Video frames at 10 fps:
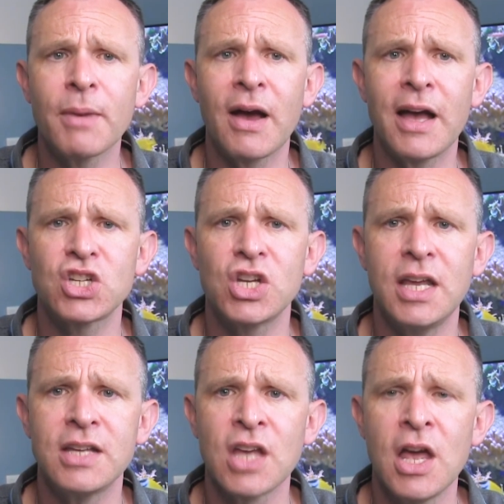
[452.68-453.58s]
about
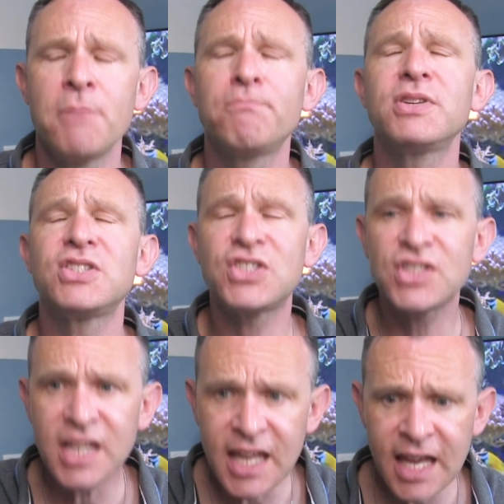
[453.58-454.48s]
actually is
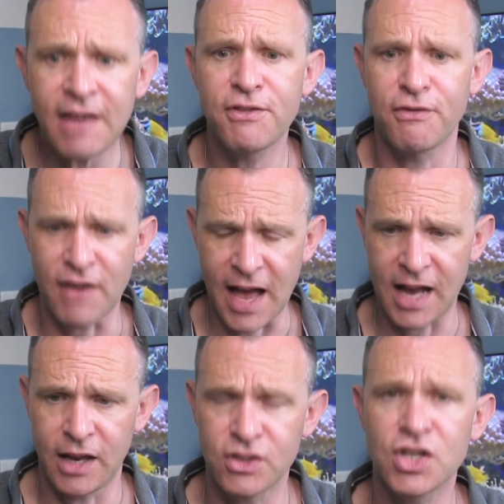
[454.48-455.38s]
perceived
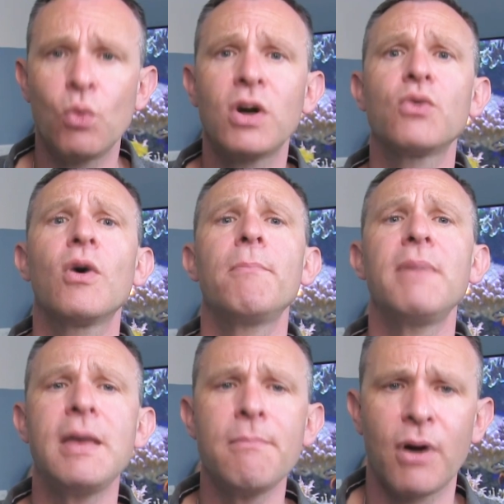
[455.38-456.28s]
value. So what do I
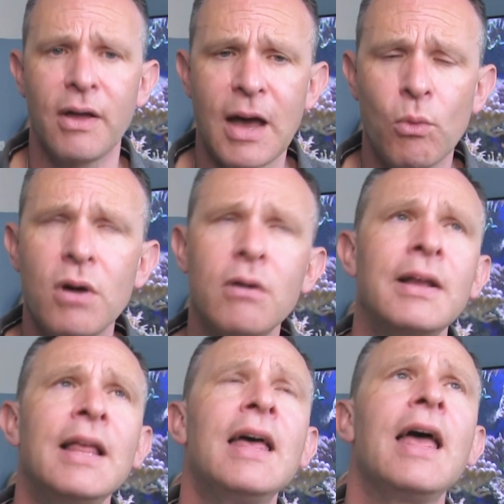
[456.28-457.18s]
mean by that? Well,
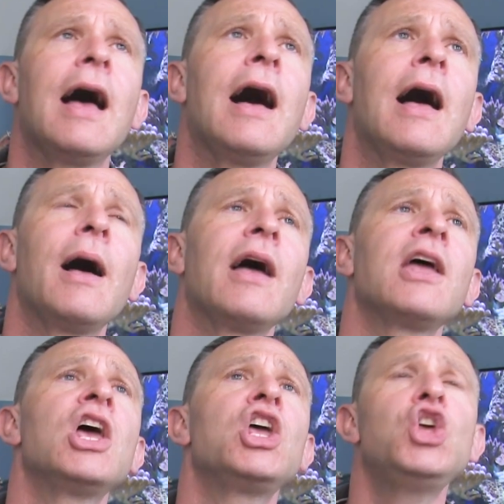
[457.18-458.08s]

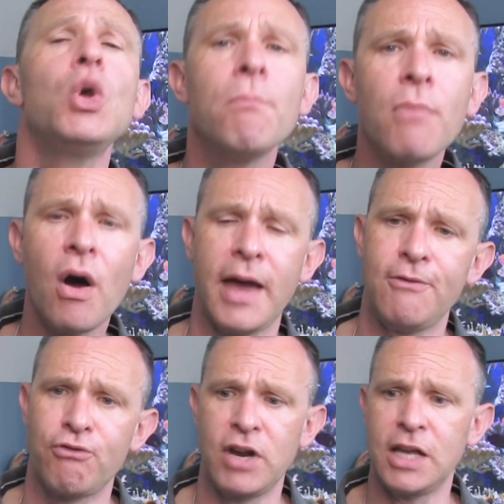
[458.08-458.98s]
you
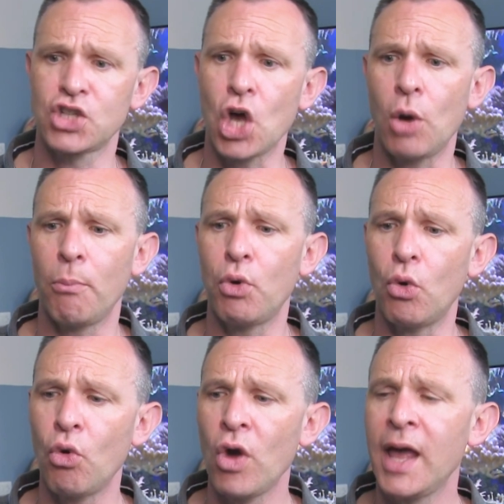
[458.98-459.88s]
might, for
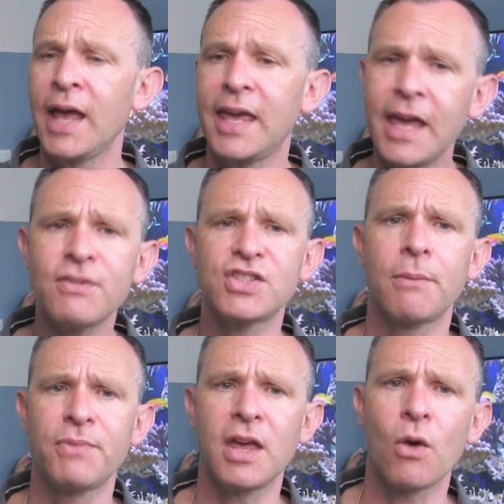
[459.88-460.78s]
example, give
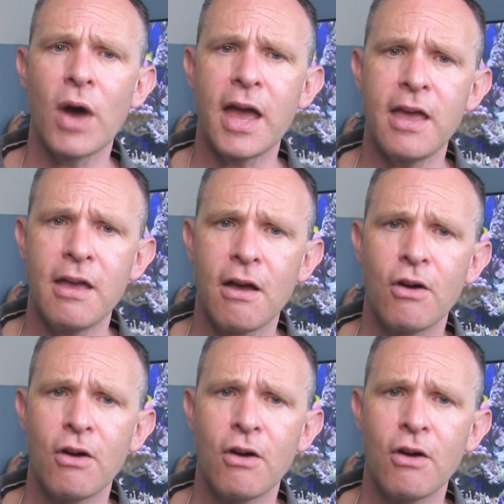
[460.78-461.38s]
something away